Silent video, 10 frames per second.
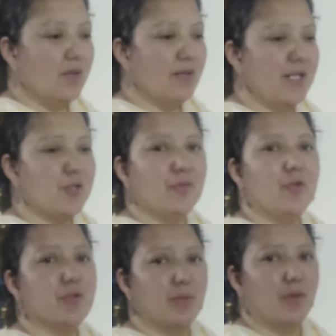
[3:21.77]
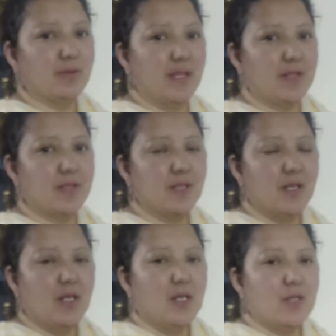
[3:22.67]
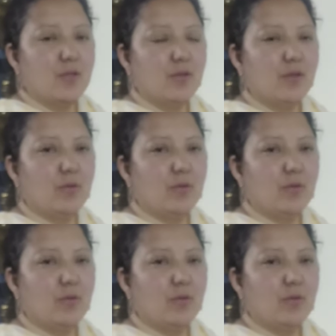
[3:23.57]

Write your views about that. So the